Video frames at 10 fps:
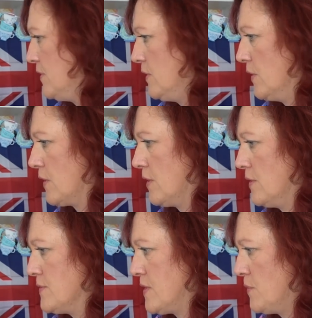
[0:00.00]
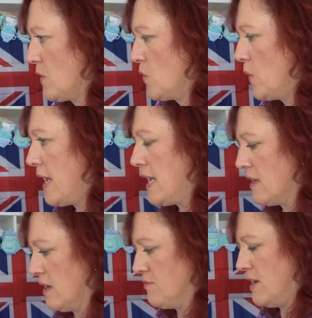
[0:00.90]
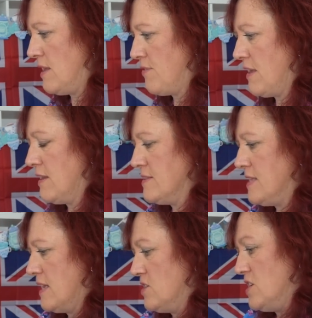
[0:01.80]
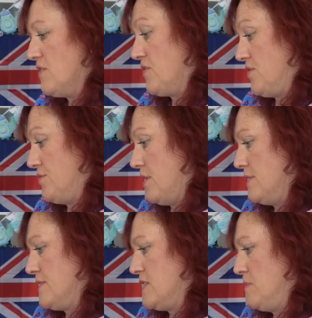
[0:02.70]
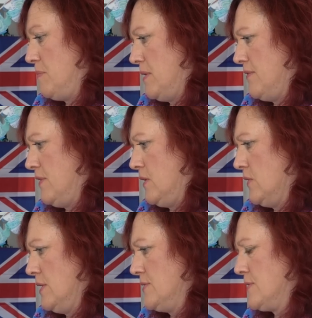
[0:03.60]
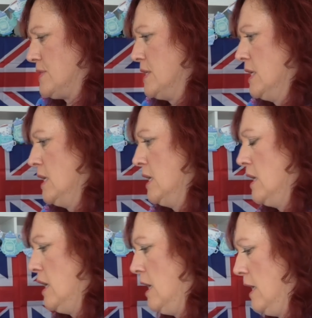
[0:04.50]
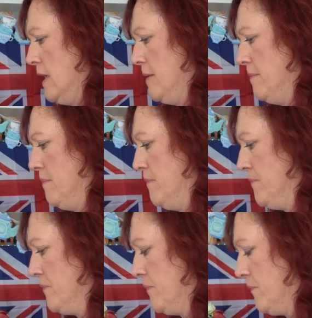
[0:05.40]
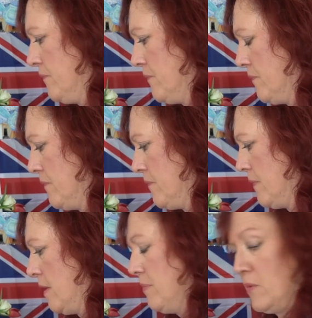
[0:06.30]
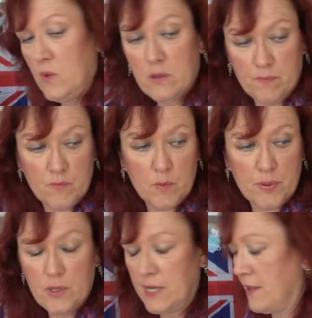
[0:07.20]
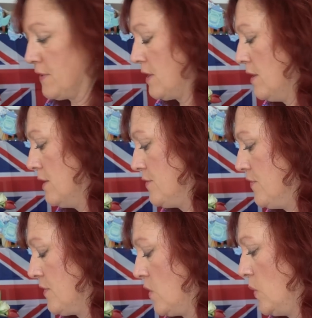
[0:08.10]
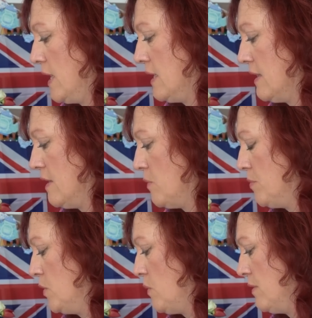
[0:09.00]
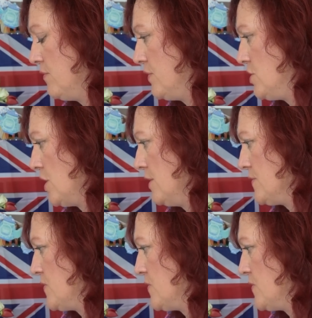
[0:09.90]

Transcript: a look. So with the Queen, I really think it's the energy of Christ, to be perfectly honest. But we'll pull another card for the Queen and then we'll pull one for Charles